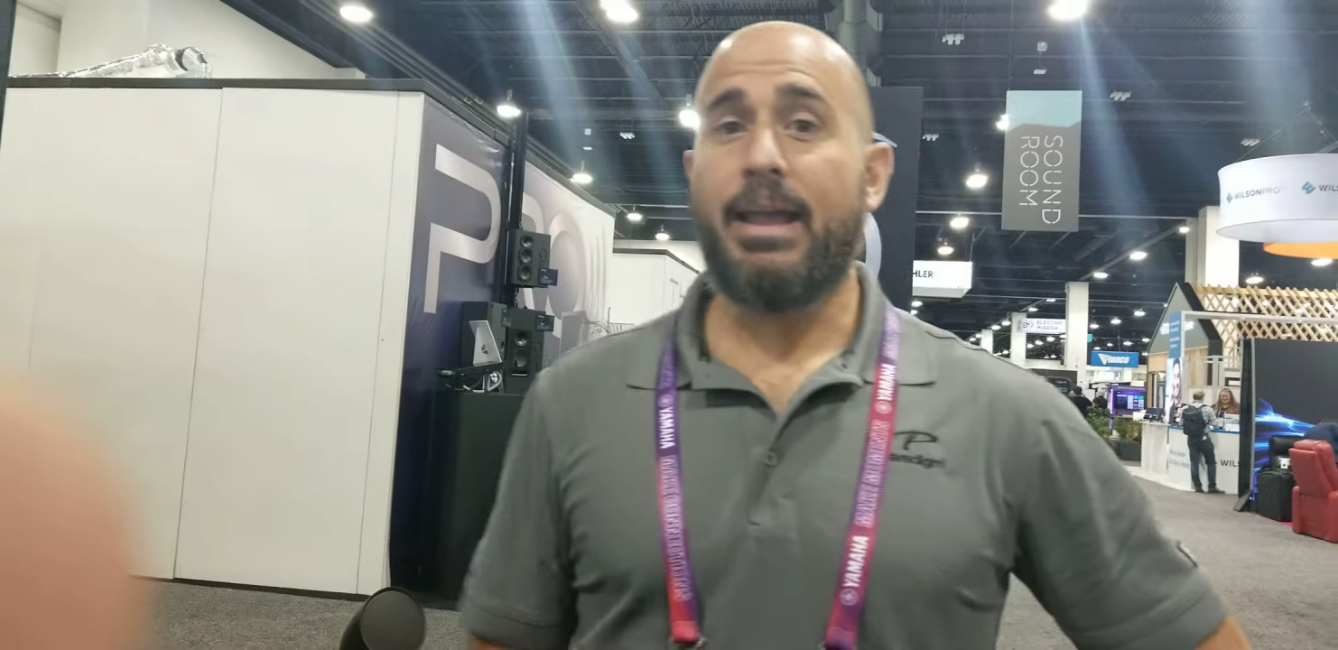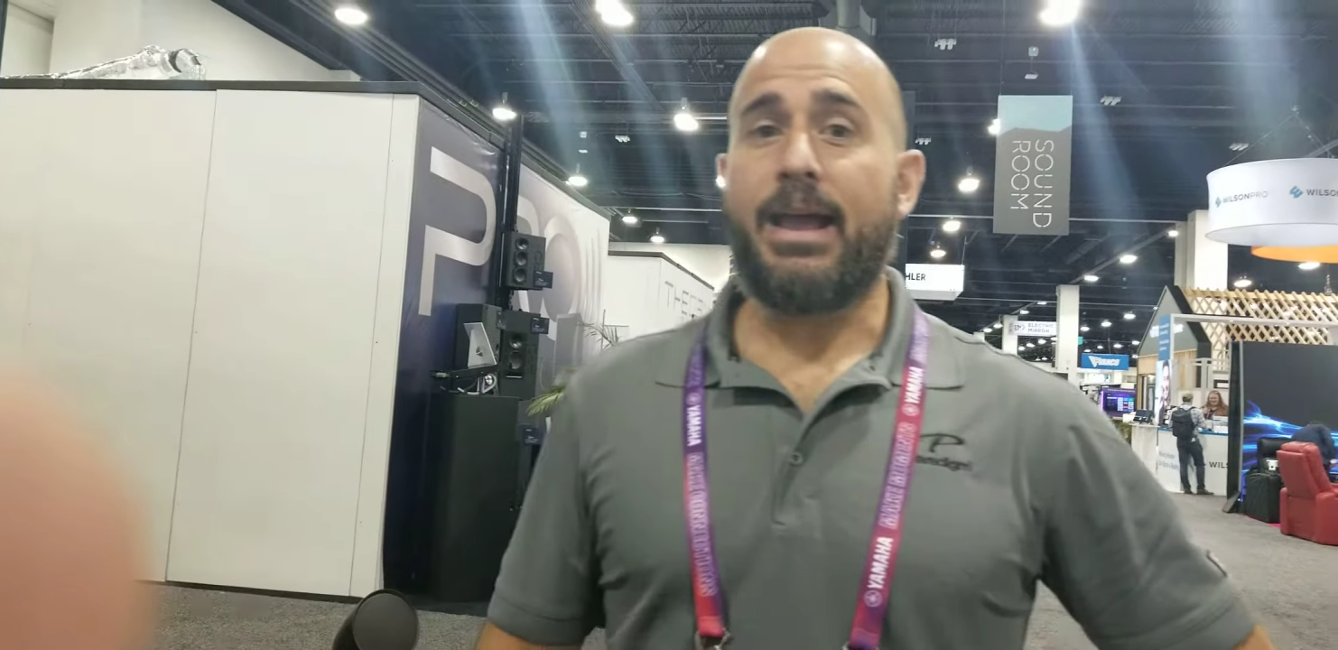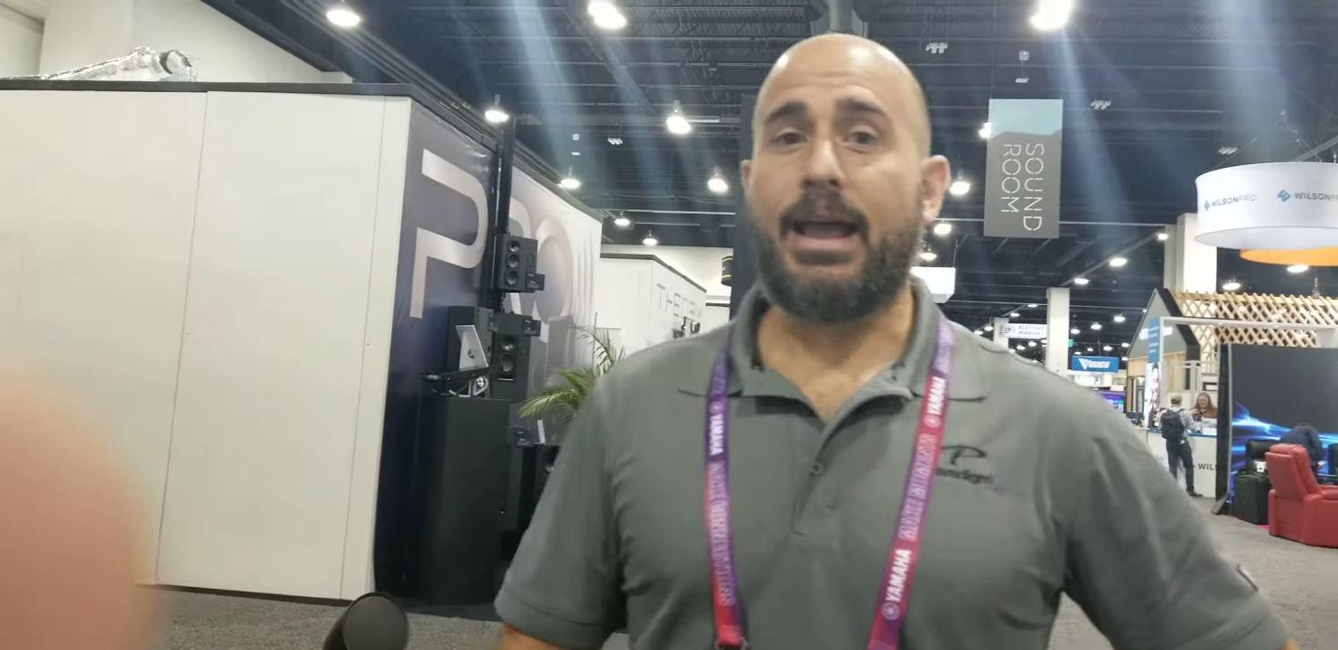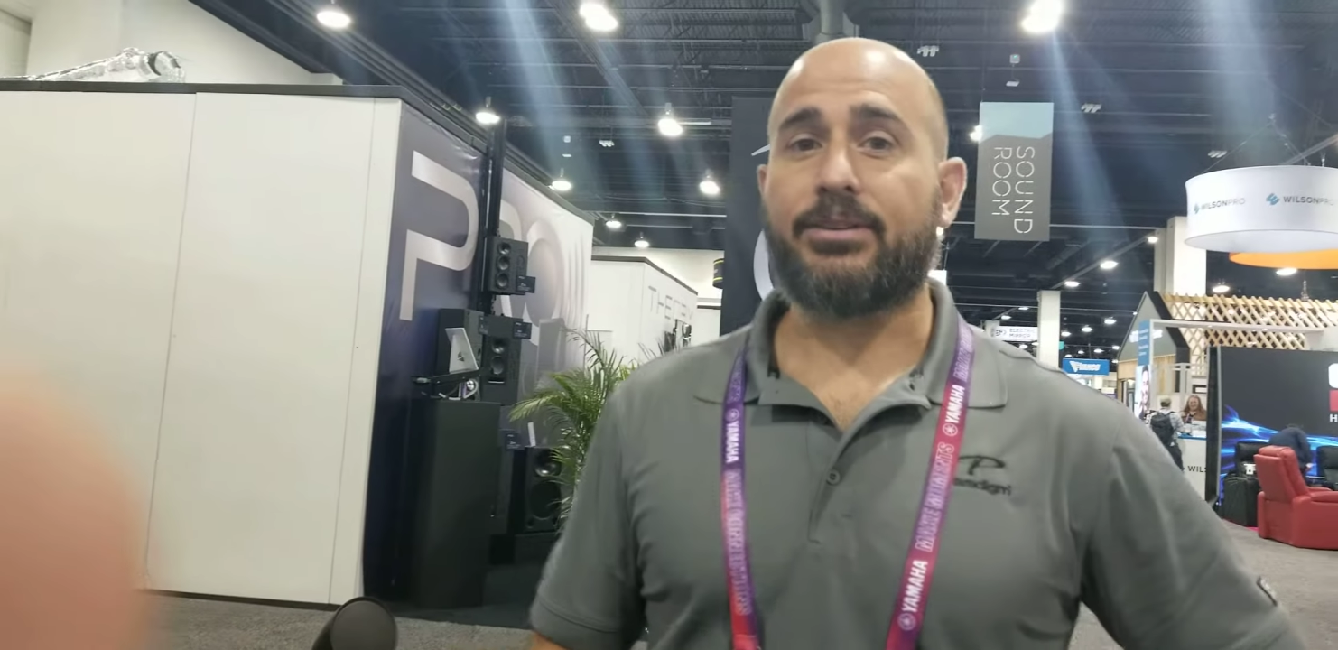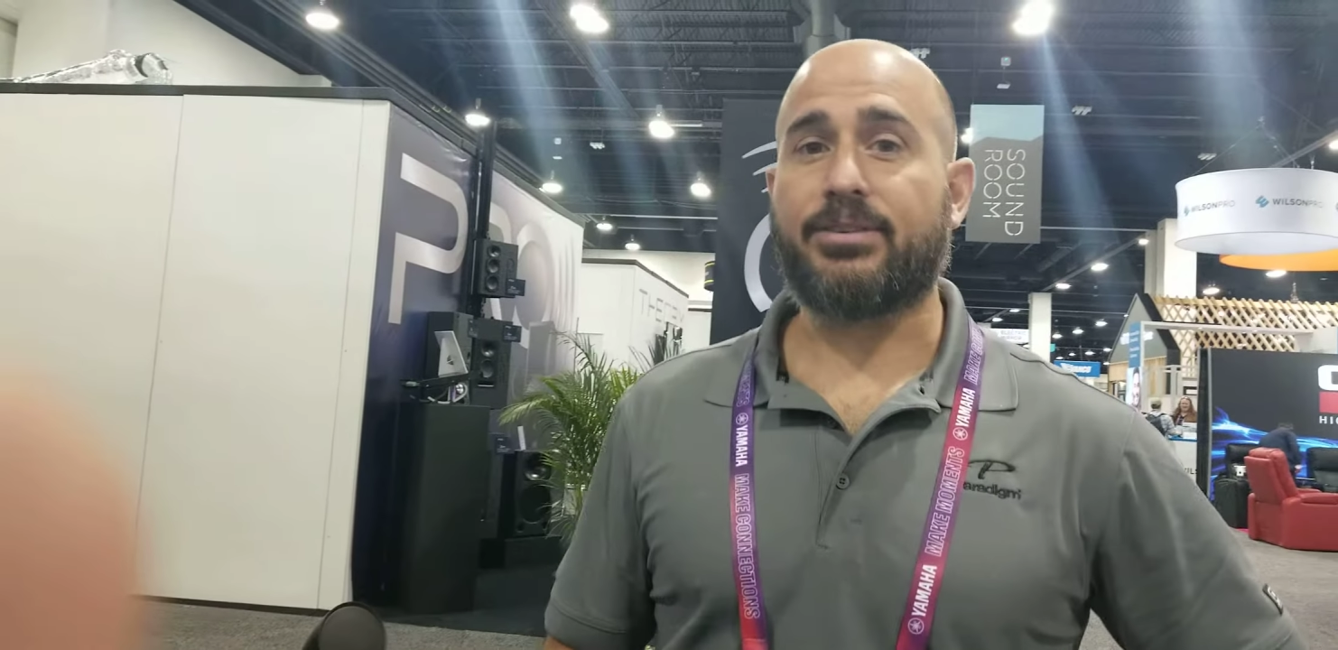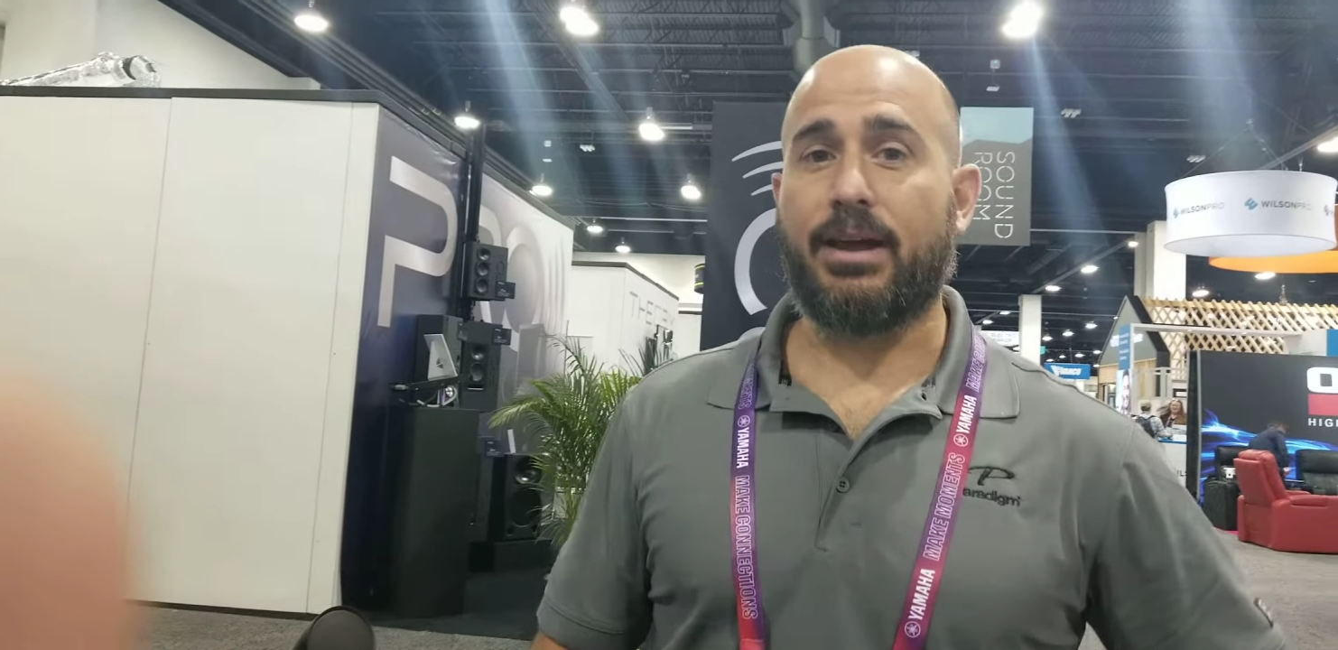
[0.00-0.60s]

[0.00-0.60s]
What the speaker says: it's the